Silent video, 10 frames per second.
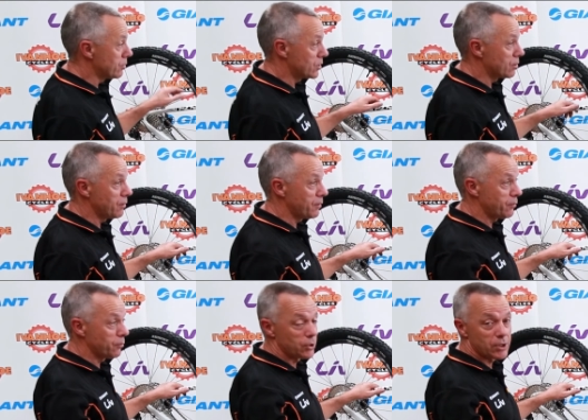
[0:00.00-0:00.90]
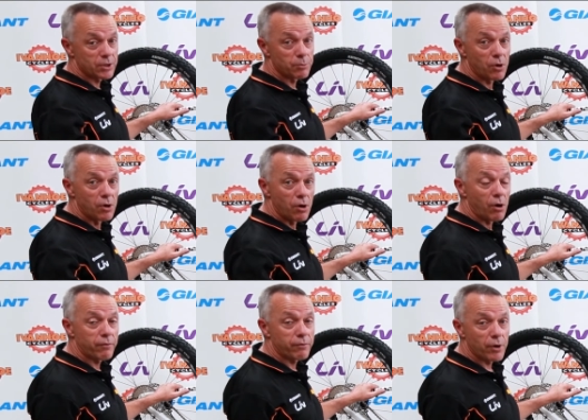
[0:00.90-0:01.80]
So even if you did some
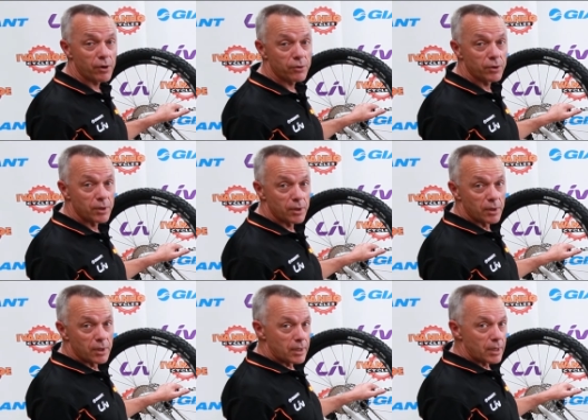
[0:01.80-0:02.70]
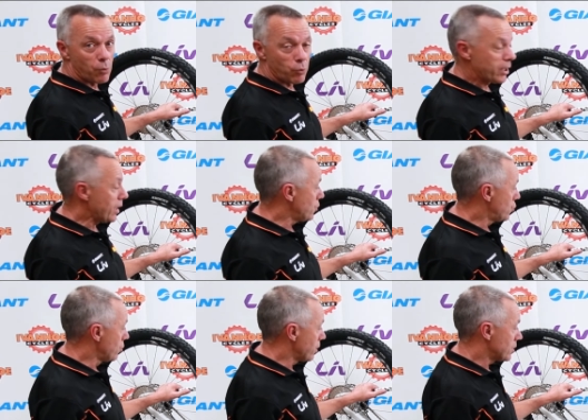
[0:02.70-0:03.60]
off-road weekend
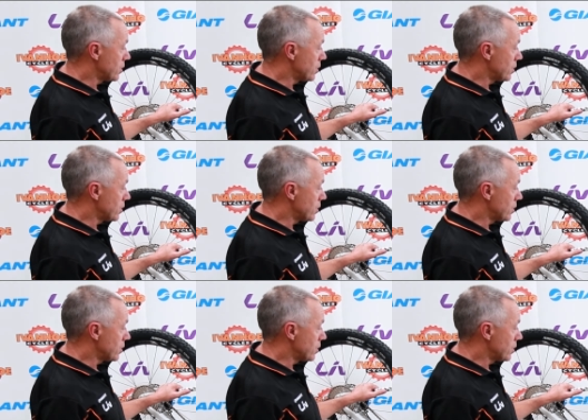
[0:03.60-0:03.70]
touring or